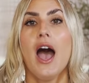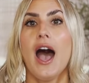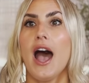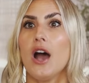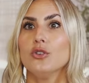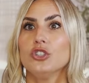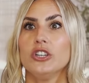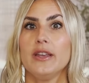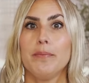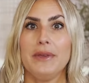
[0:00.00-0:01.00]
How
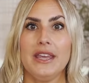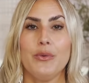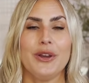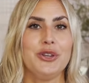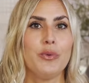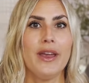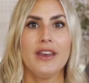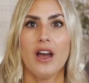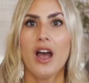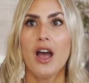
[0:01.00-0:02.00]
should it be when you
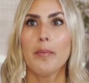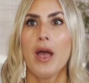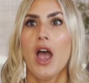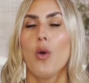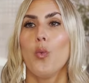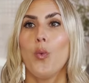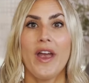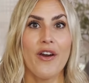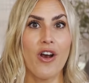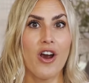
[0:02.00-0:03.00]
wake up?
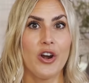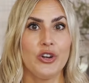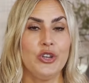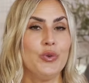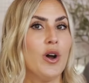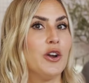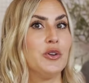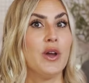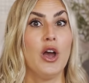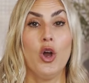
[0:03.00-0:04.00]
Where are you? Are
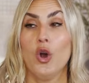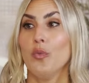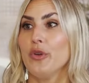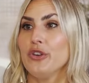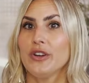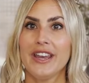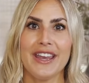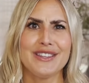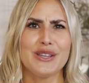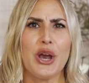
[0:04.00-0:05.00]
you at home with your
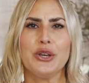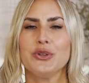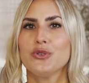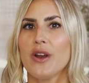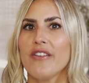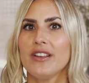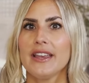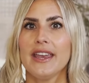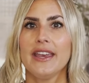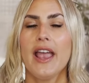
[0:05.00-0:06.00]
kids? Are you
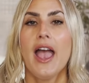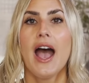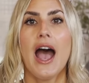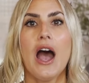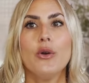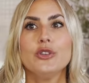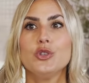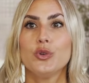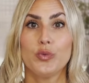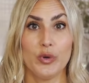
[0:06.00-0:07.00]
traveling? How
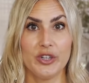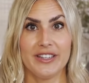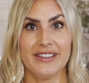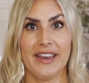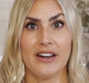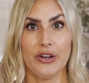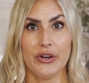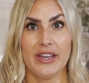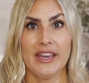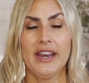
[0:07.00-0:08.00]
is your work day
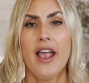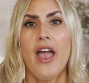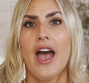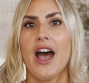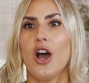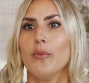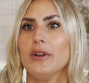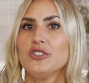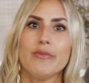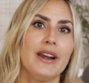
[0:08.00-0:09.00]
looking? How
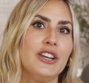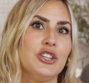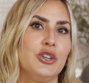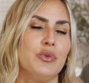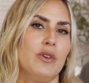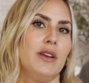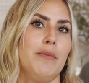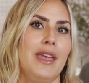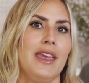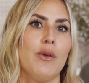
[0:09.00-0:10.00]
much money do you want to
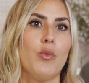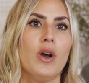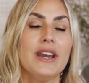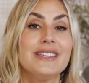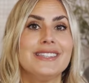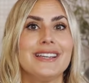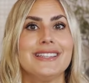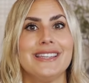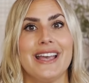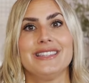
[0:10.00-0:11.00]
make? What is
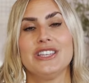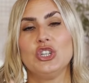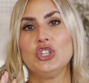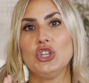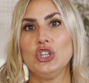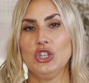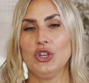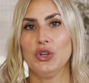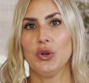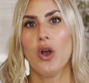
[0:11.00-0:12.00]
success to
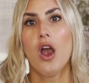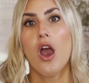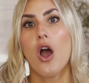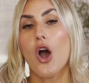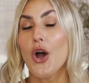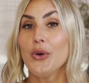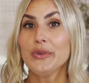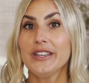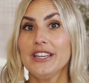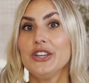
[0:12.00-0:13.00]
you?
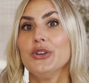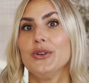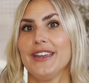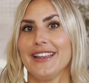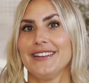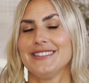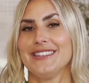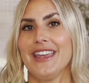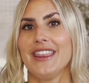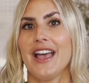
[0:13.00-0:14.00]
Only you can
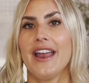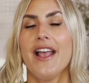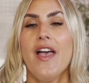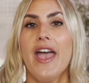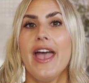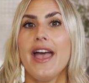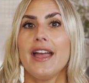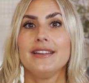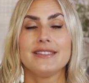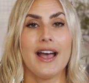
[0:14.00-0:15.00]
say that.
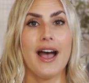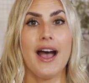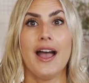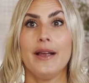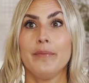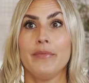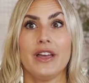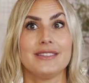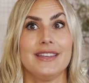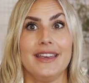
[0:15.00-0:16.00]
And I'm
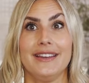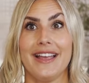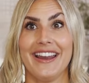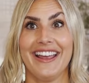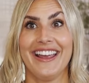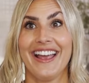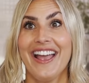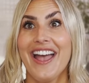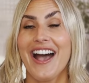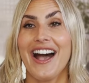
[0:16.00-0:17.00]
not saying that
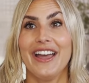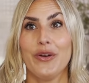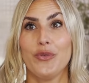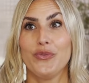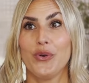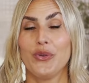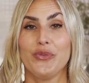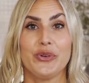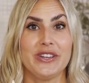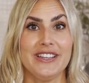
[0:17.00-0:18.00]
I don't fall
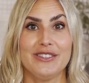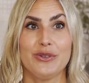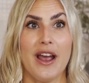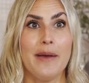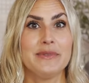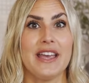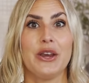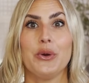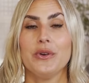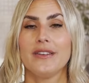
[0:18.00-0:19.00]
for these traps. I
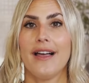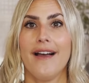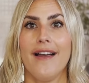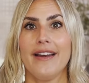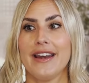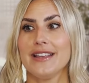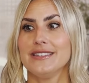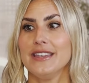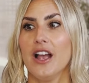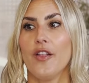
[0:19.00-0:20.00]
go online and I
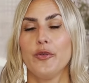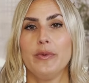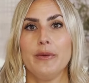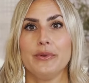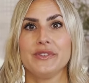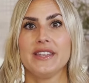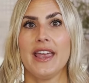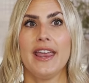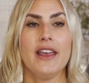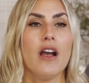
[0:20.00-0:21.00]
see other people
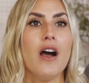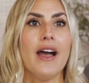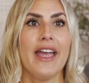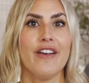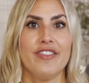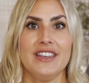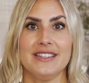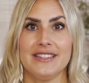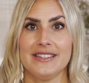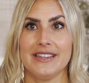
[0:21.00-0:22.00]
saying, oh, I have
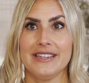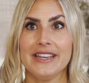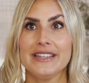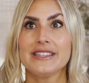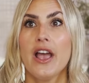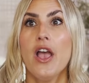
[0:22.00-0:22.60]
this, this, and this.